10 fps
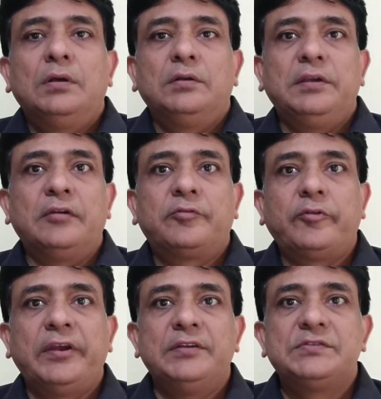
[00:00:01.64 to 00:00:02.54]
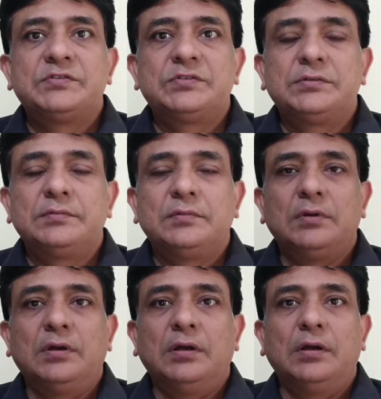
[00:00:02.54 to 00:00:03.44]
Dear friends,
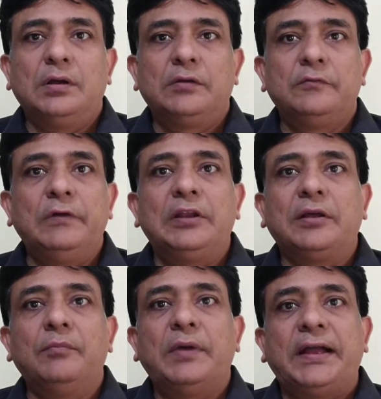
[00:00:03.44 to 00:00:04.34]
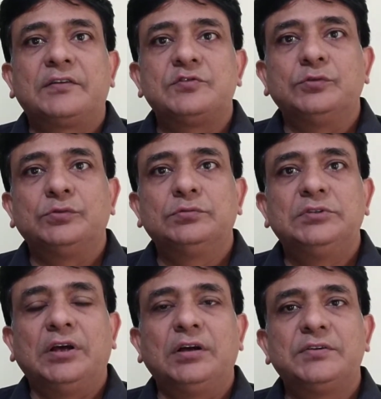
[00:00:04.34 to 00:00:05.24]
welcome back to
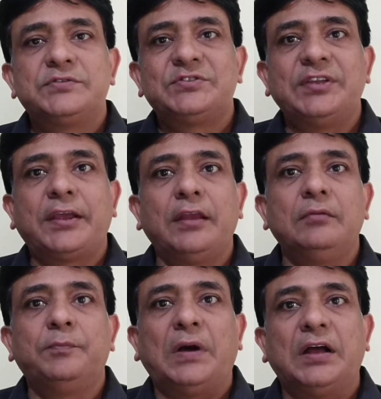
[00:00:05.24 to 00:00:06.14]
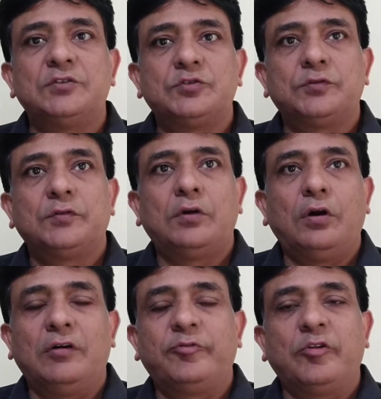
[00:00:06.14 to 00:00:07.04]
the second part
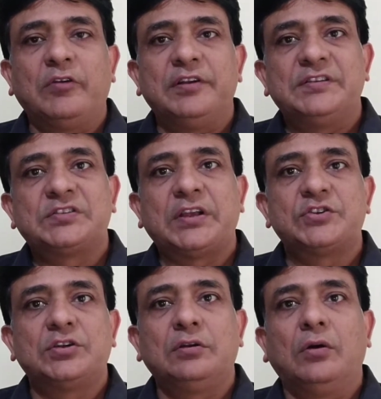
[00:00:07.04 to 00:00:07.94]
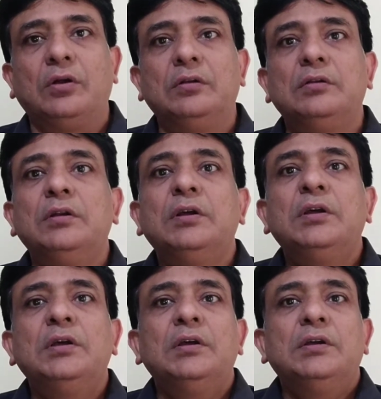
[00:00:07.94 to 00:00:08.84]
of our discussion on
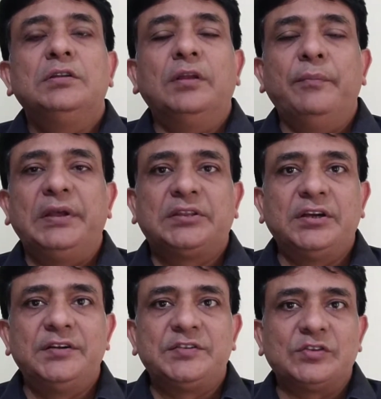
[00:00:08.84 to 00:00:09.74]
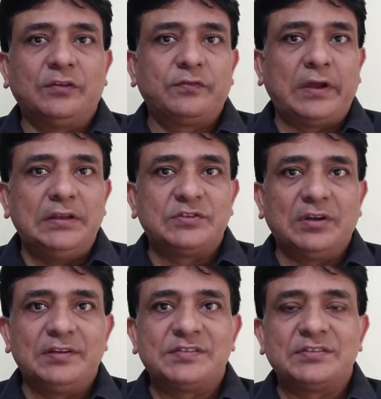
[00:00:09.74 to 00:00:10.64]
the methods of
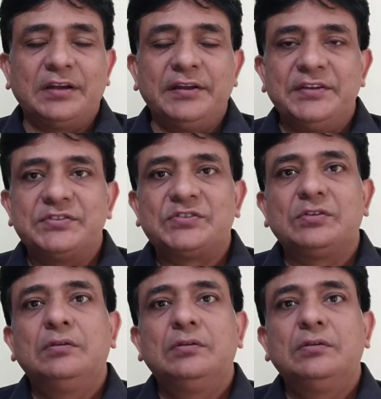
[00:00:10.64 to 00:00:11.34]
cultural studies.